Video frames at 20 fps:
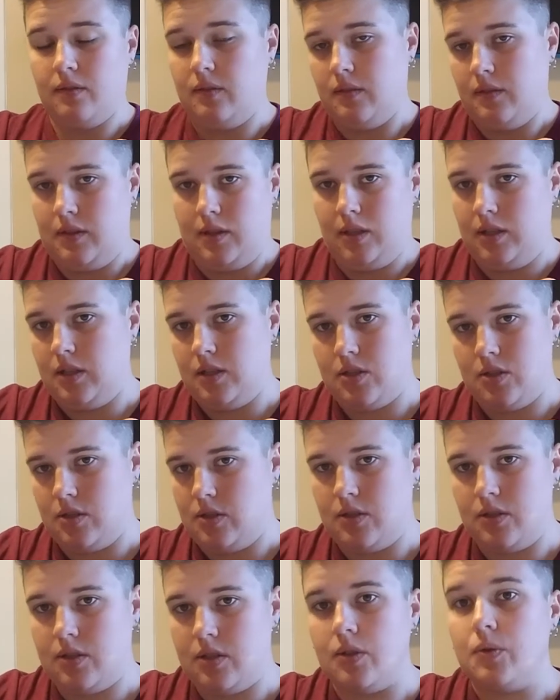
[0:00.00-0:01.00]
that it
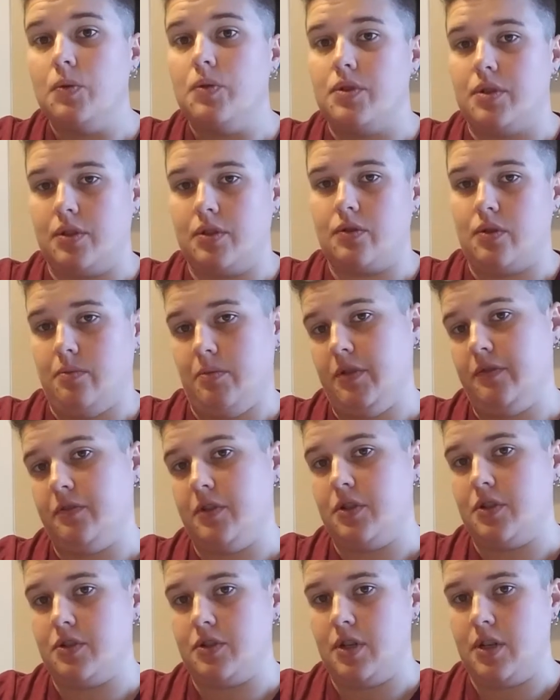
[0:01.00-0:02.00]
was extremely
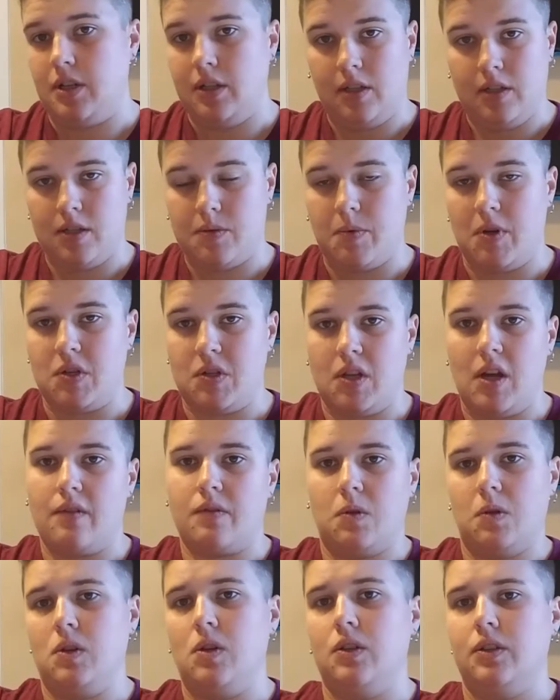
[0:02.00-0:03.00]
frustrating, especially
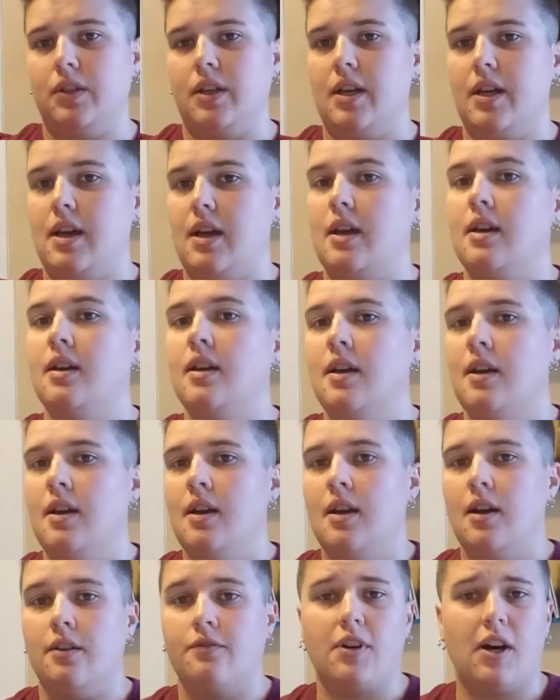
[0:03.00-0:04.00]
after a long day
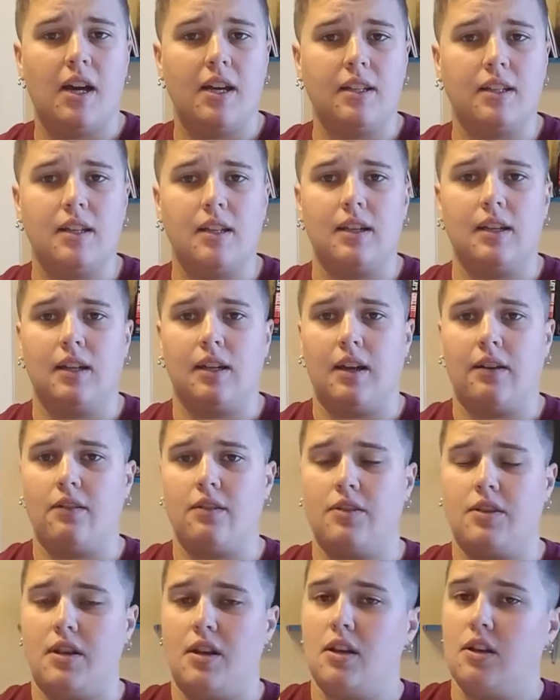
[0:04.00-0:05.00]
of hiking and
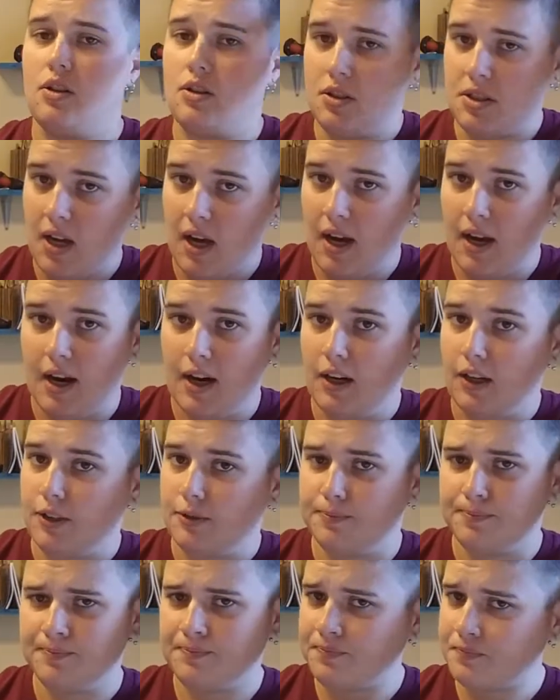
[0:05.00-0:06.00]
everything. You're
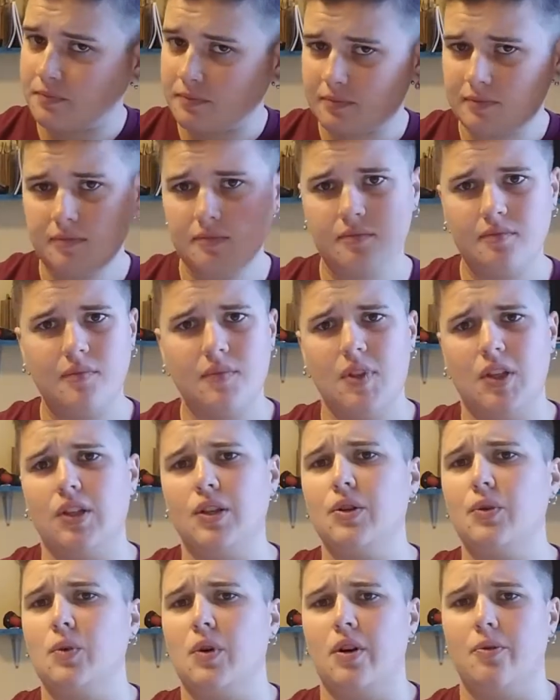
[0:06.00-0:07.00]
tired. You
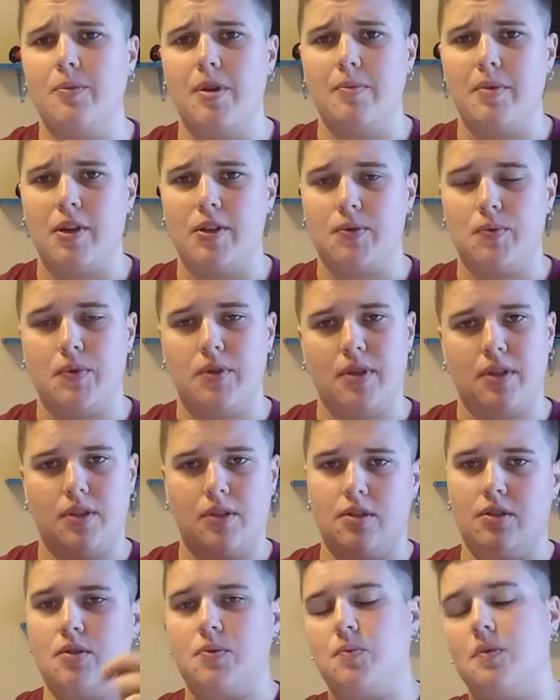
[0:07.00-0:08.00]
don't want to be messing with it.
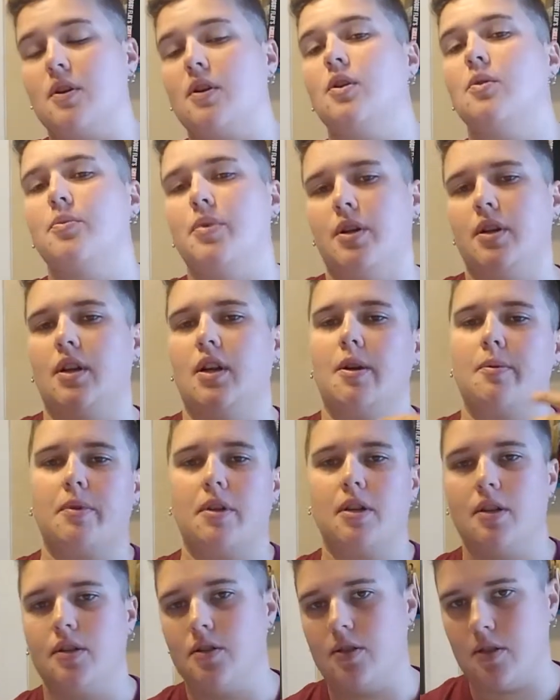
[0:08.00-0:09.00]
You just want to open it up,
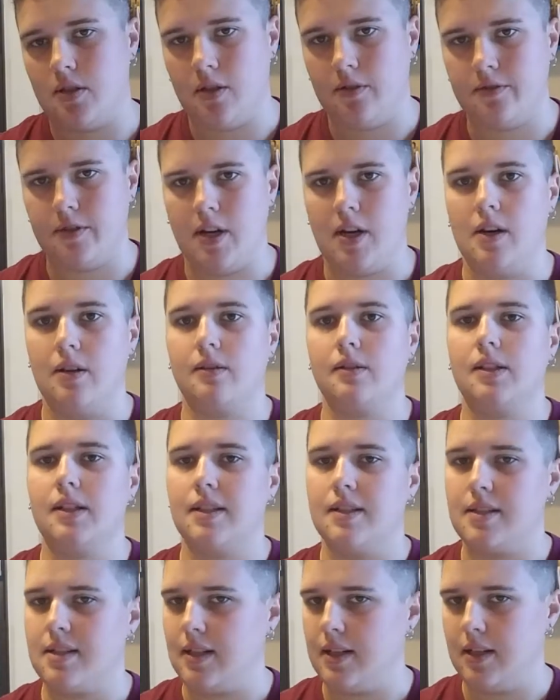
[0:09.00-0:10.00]
get your stuff out,
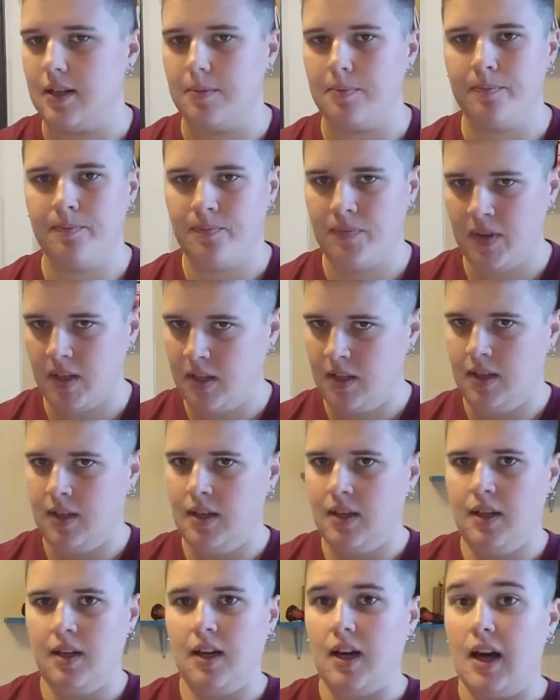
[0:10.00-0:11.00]
get set up.
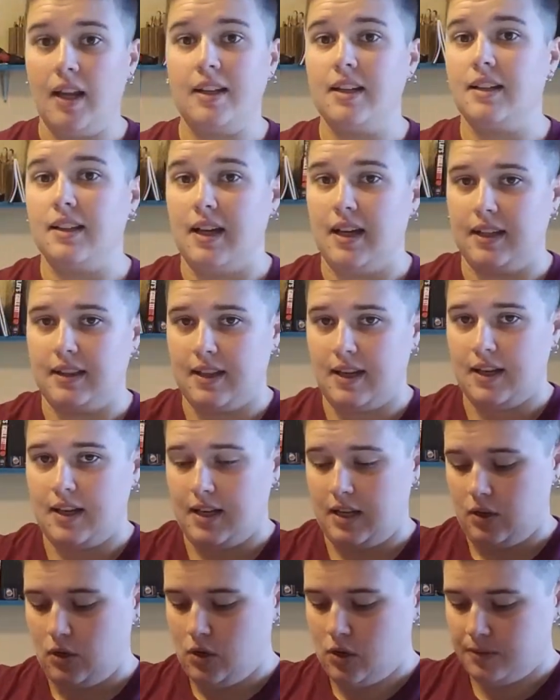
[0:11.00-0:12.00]
I didn't like that
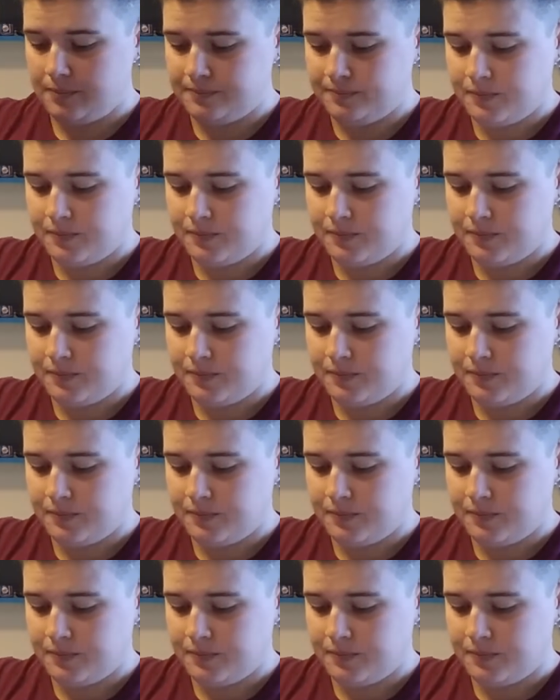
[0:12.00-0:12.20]
at all.